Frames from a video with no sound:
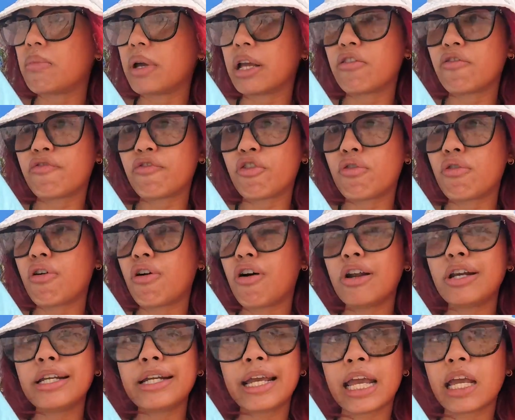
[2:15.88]
info
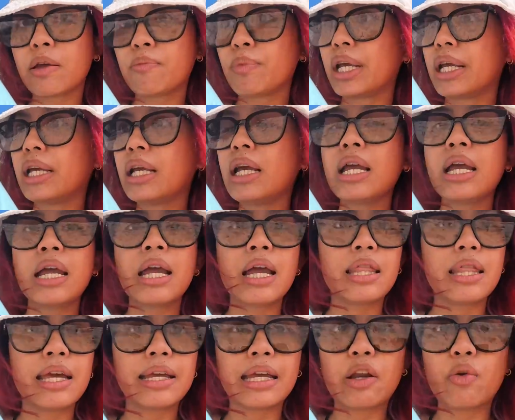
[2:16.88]
on gaming,
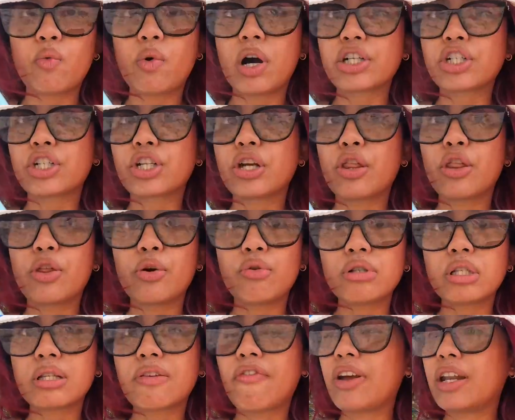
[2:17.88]
they can watch
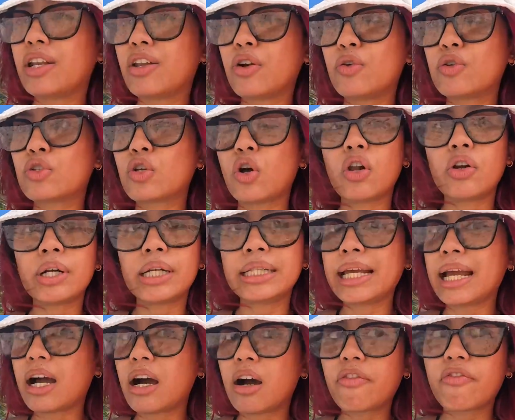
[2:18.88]
those videos
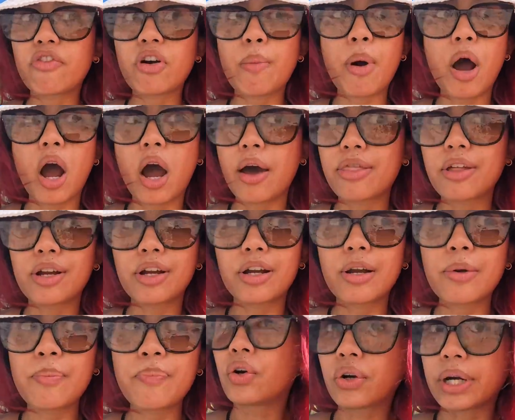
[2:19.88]
already out from
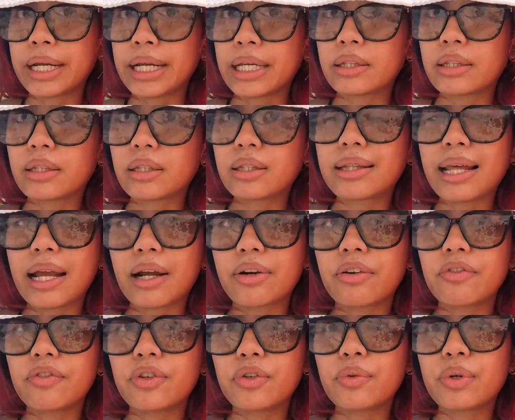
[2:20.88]
other great tech
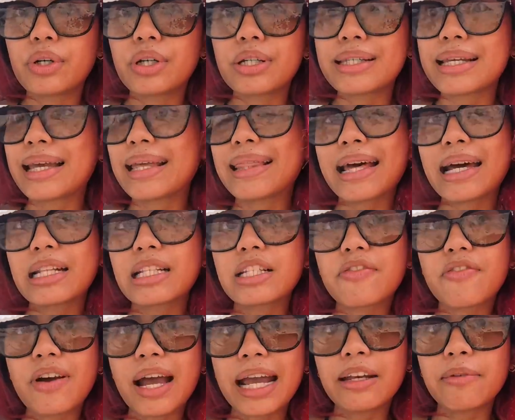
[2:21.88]
reviewers, and that's
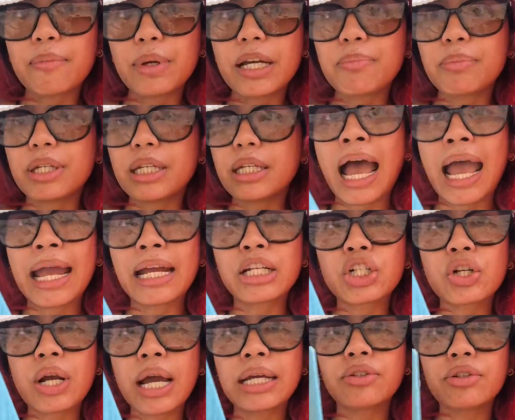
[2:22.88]
fine by me. I
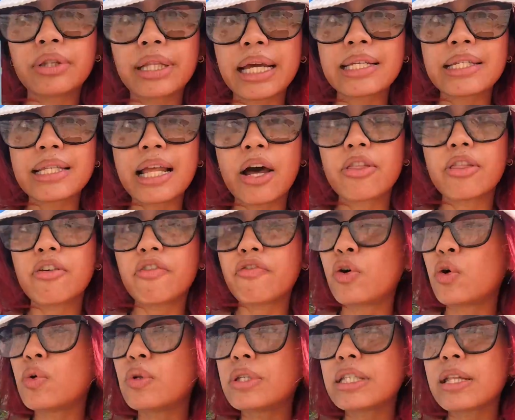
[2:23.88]
try to test out the
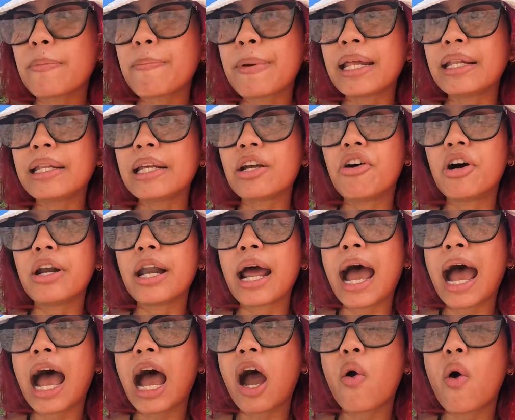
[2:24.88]
phones depending on
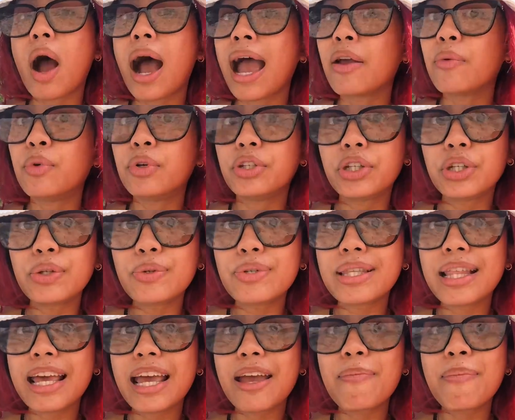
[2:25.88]
how I would use
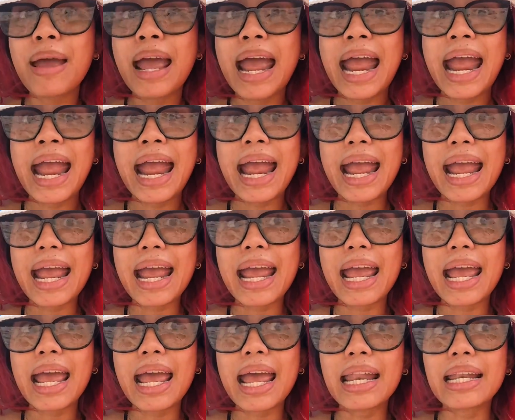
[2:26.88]
them,
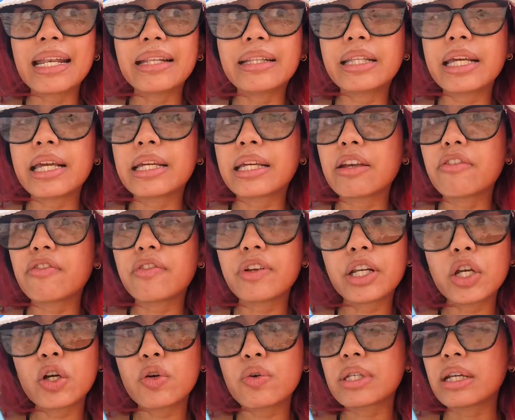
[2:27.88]
and taking
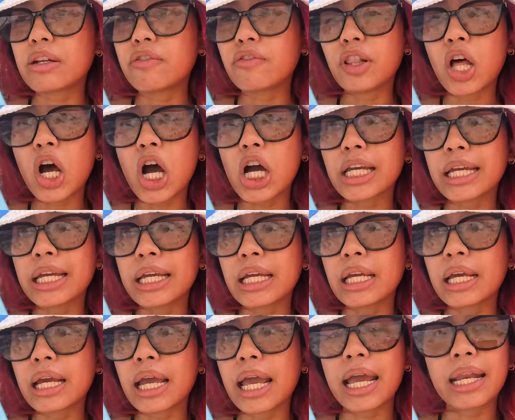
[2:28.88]
videos and
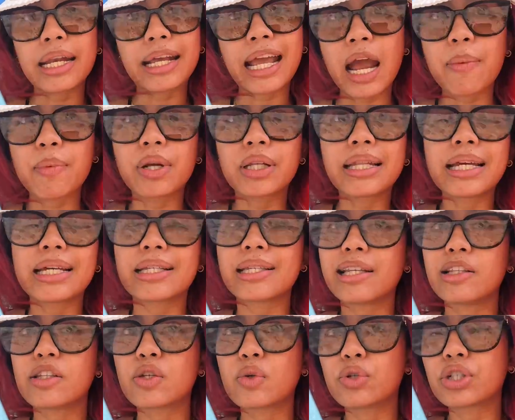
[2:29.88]
vlogging and camera tests
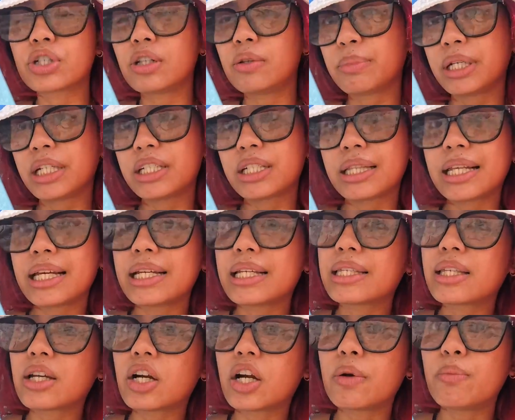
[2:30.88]
and social media
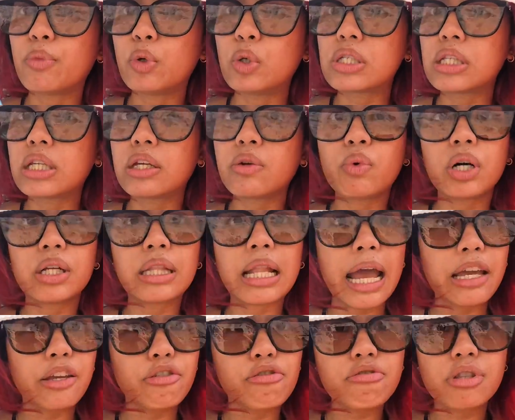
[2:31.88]
tests are mostly what
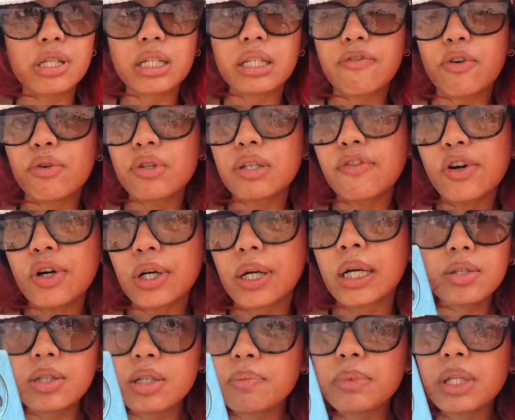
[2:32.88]
I use these phones for.
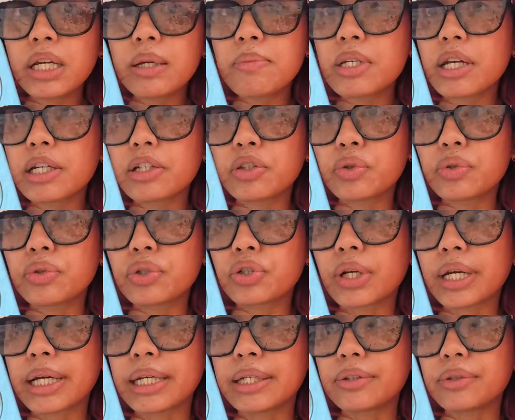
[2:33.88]
Sometimes I do
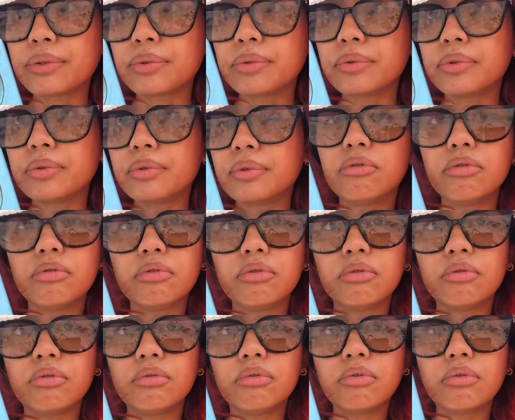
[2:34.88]
try to
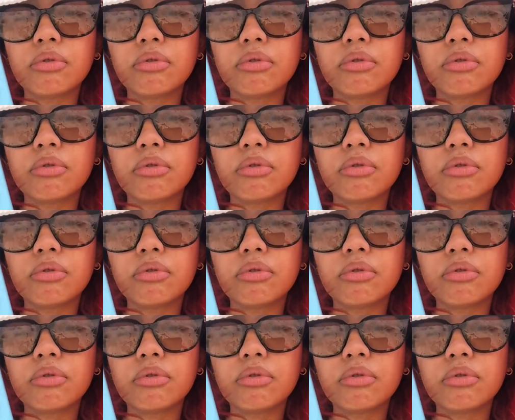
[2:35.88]
do